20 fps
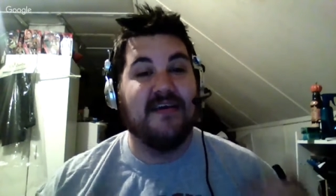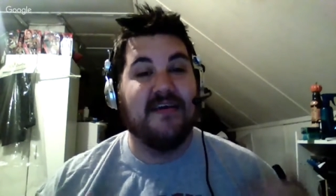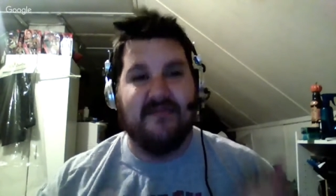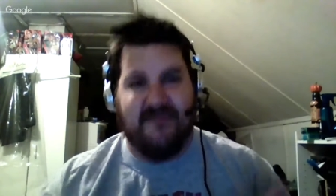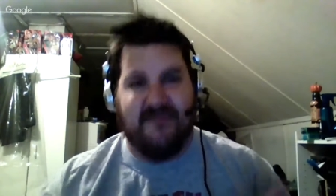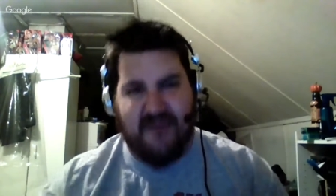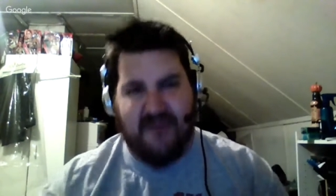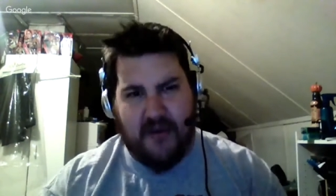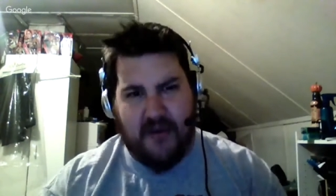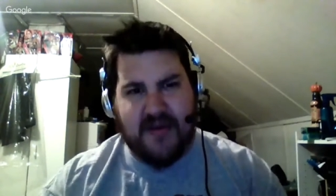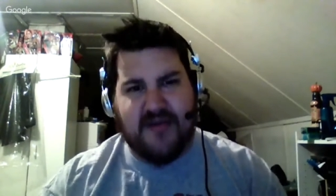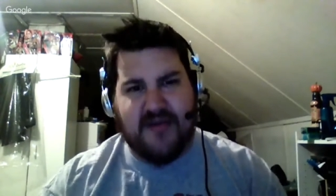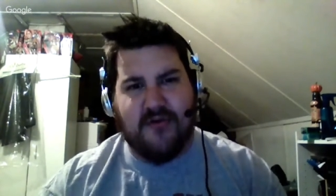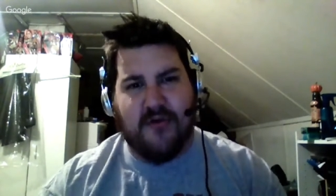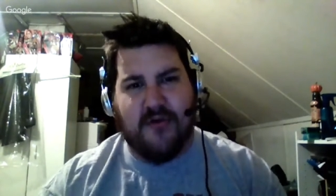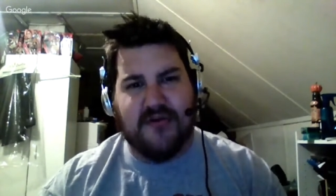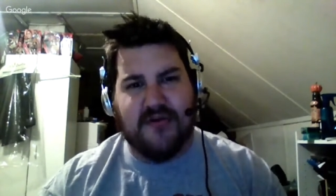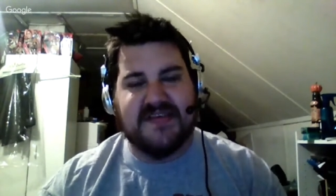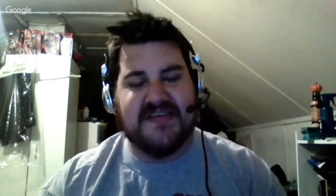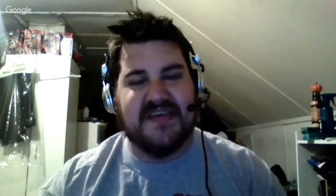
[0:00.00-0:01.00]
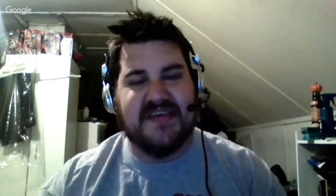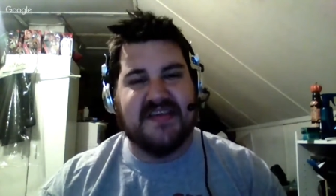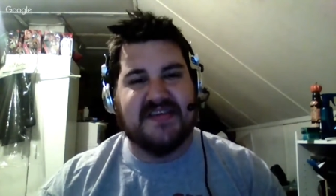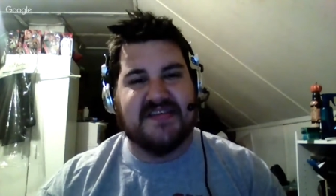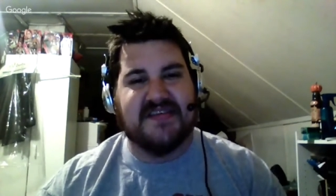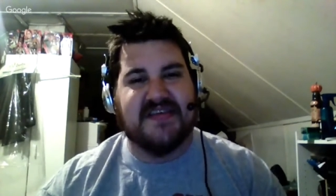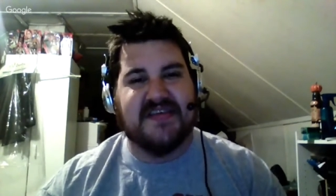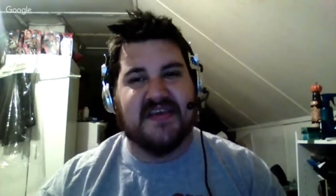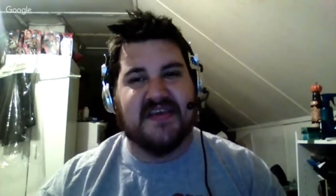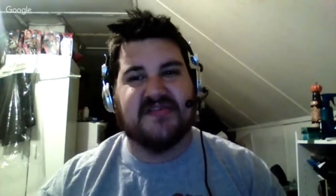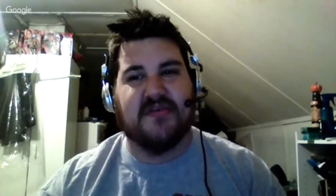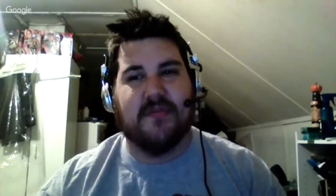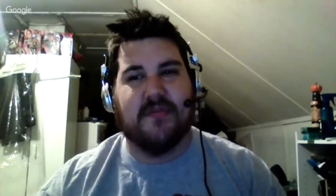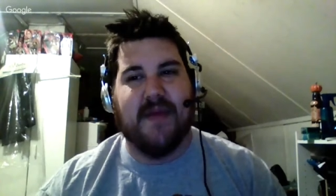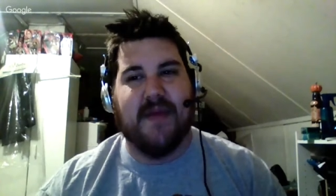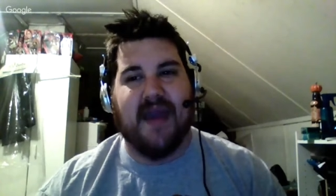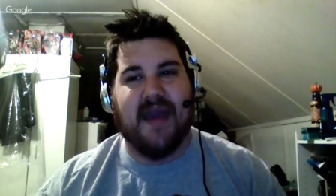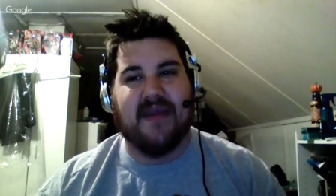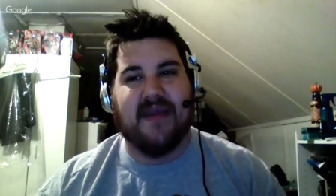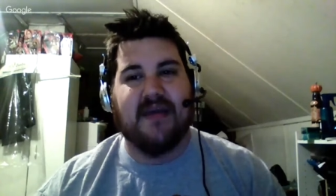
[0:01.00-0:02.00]
Very cool to see the Slickster
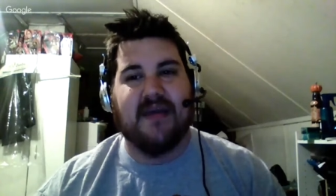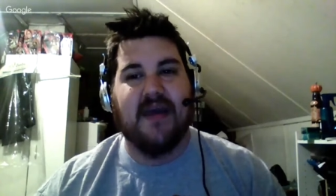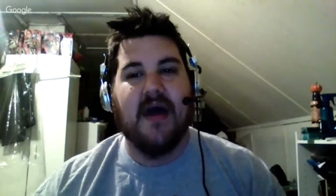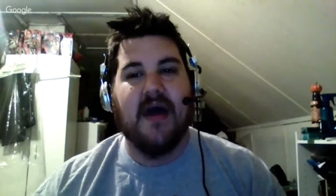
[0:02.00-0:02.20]
back.